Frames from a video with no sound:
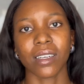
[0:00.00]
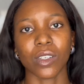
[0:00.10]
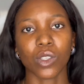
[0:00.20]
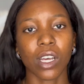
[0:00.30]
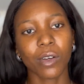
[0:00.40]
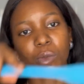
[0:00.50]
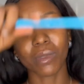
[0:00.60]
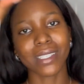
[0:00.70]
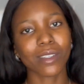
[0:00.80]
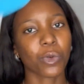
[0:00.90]
It helps me
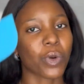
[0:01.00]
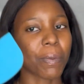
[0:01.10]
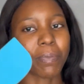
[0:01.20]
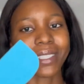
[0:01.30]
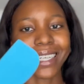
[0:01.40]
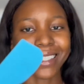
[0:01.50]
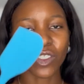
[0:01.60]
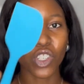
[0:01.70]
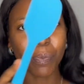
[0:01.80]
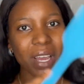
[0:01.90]
scrape it and
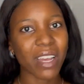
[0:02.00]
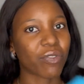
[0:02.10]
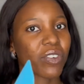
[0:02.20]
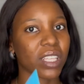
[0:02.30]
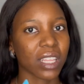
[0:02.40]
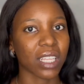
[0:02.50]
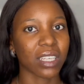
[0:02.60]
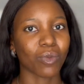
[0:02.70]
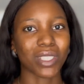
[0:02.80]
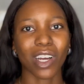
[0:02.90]
scrape
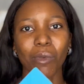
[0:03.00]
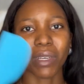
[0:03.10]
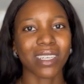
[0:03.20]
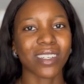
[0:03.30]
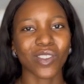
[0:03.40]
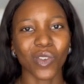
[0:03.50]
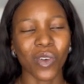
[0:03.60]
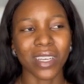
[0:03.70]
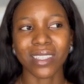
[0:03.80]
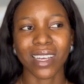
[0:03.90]
everything without making
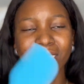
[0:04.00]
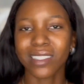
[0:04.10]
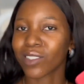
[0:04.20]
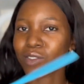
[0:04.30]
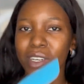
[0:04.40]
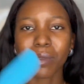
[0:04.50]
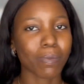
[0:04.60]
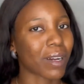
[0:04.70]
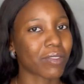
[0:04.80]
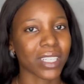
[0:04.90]
noise, and it scrapes
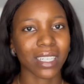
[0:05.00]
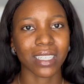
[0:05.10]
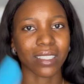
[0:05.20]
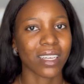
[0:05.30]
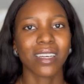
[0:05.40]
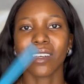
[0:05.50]
perfectly.